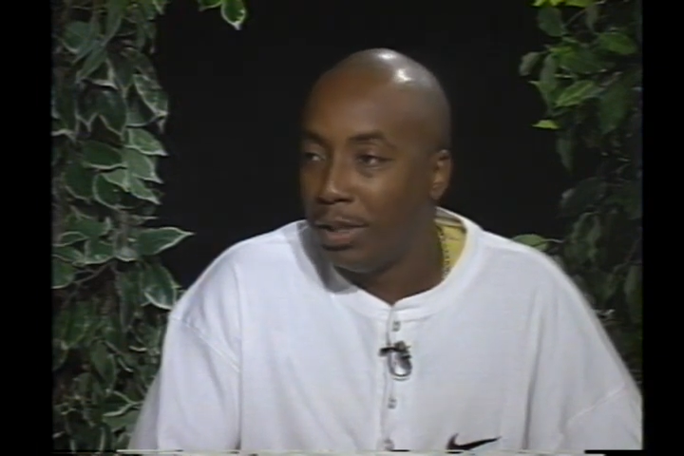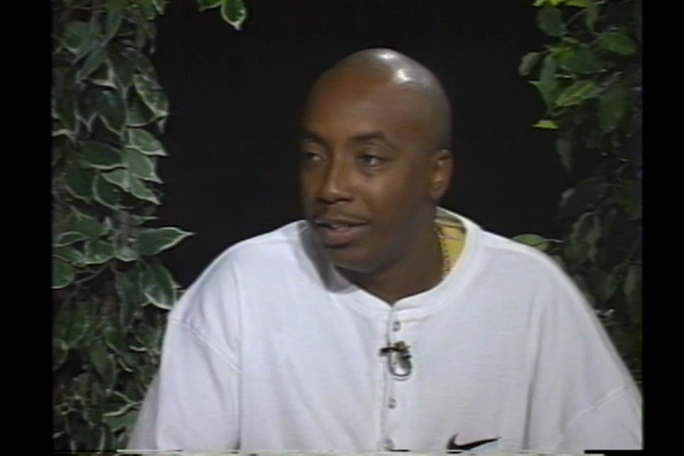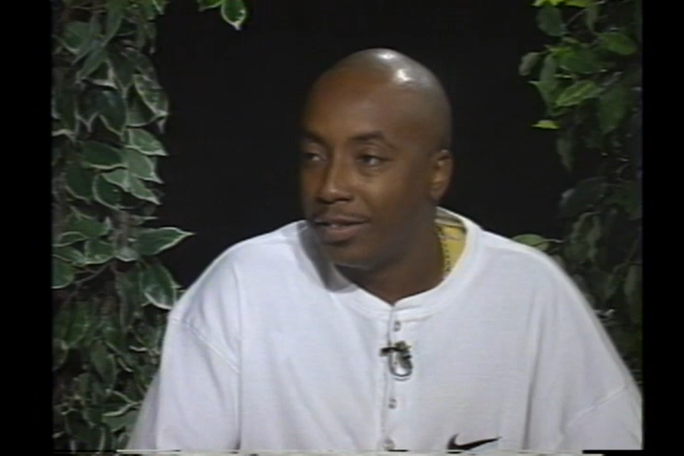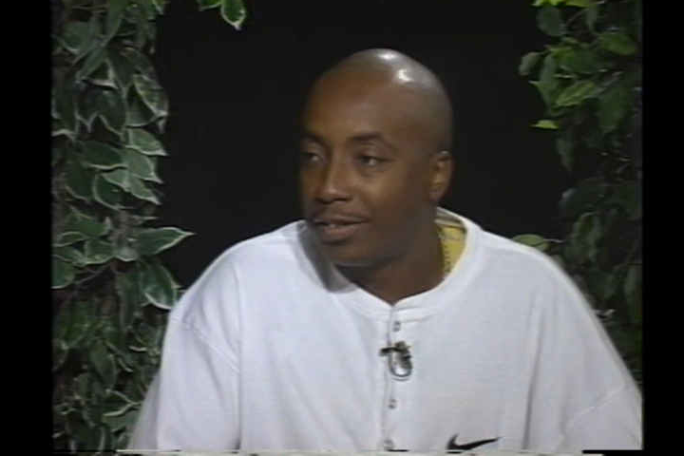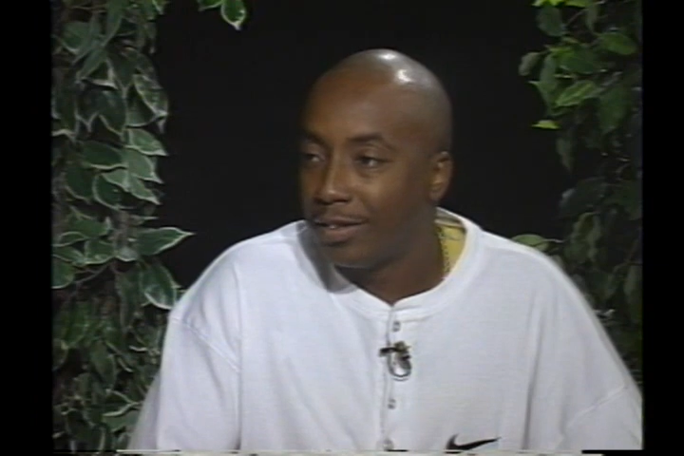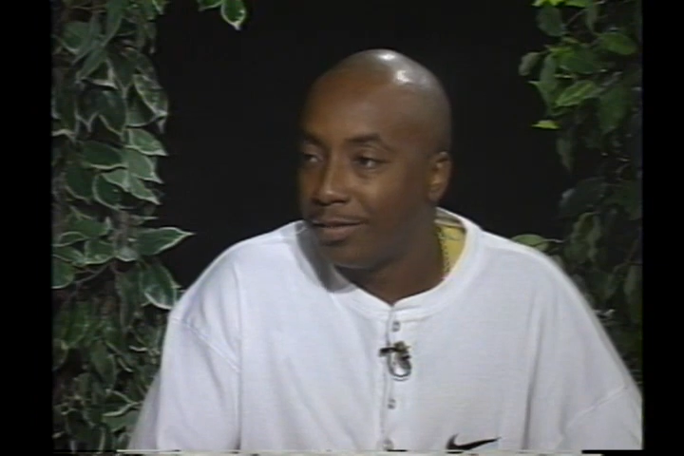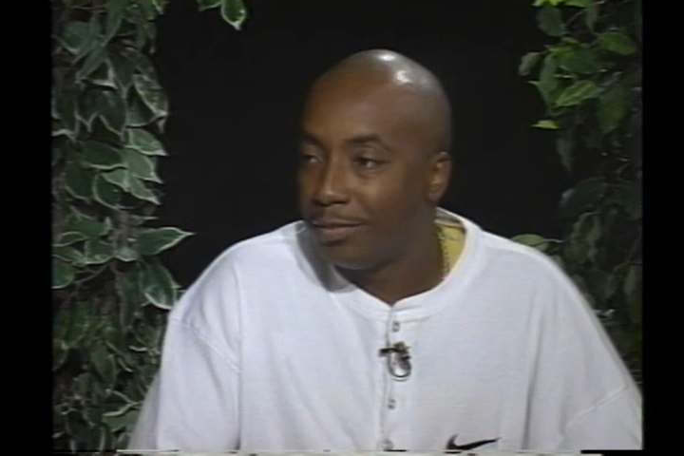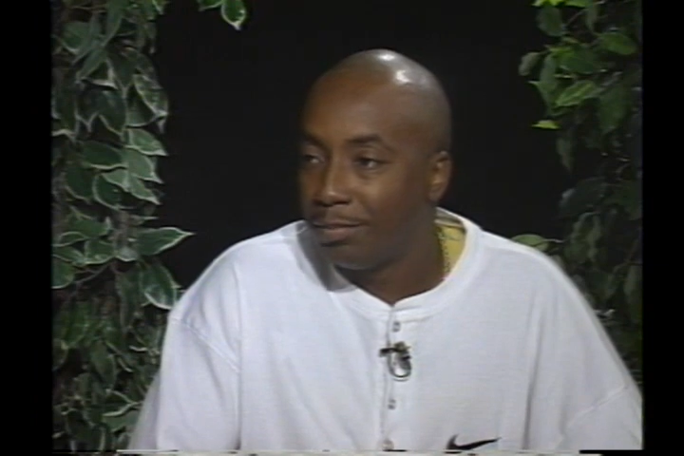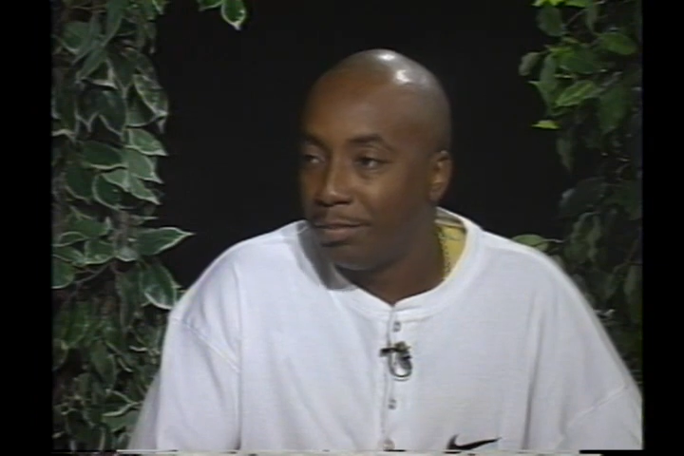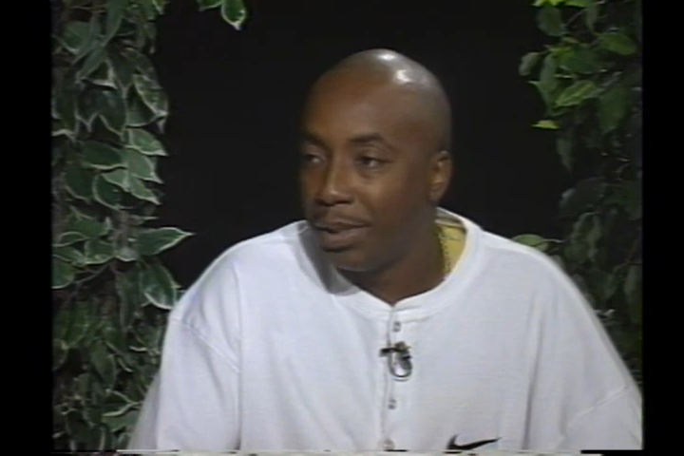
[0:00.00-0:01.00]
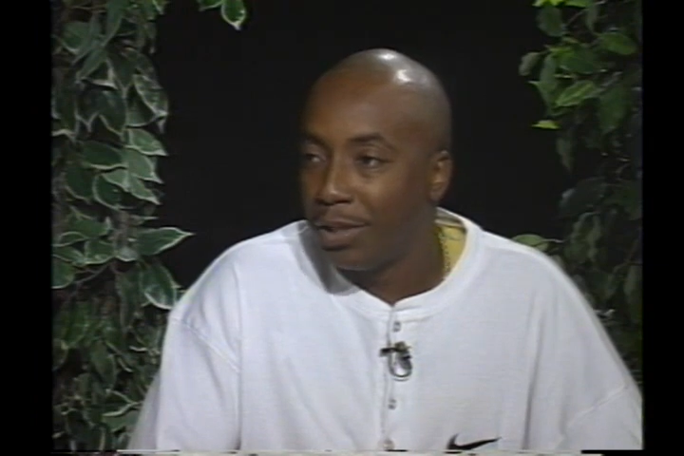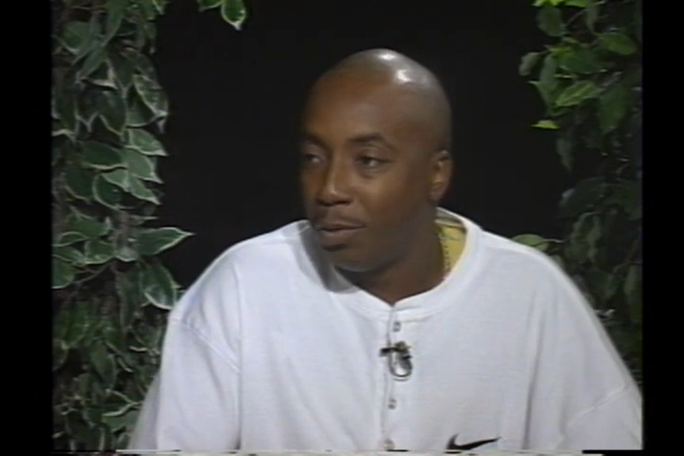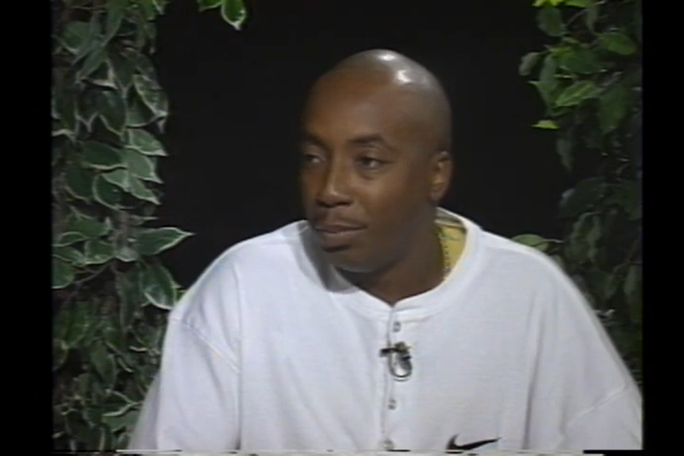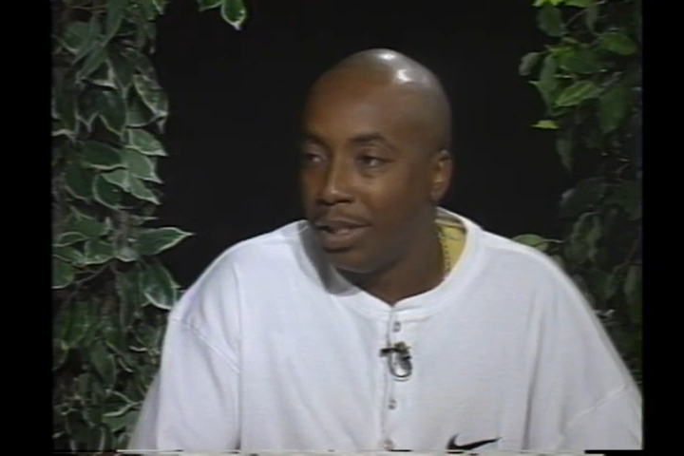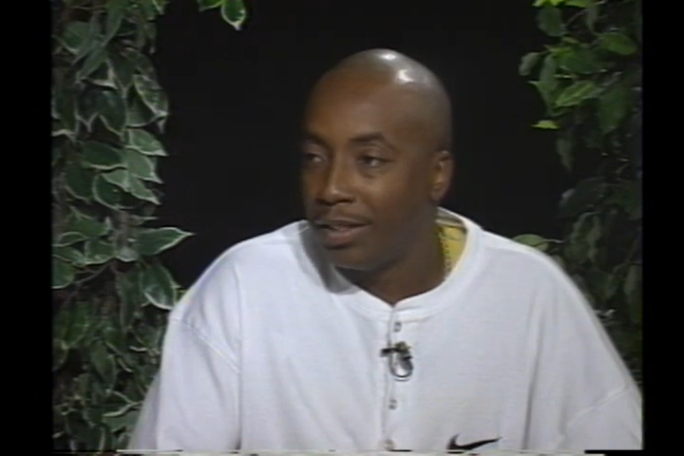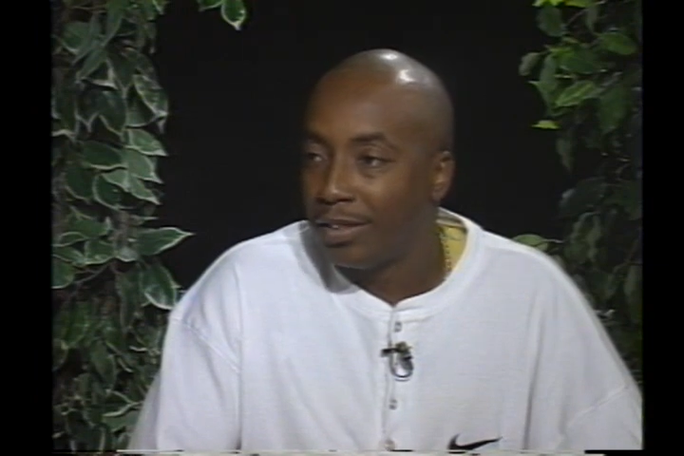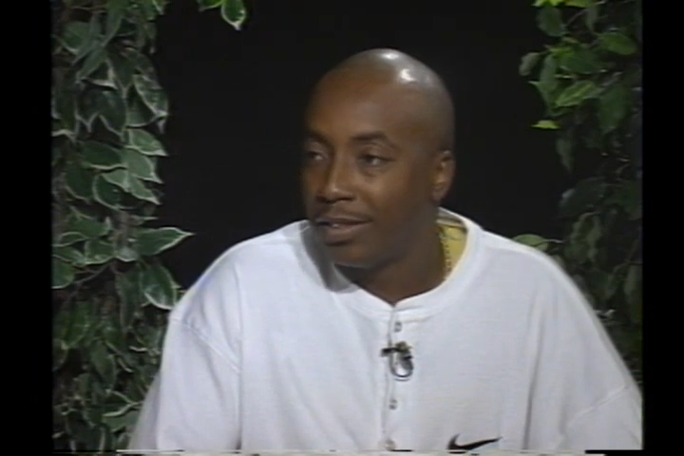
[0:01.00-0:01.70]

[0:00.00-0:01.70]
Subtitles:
being obedient unto God.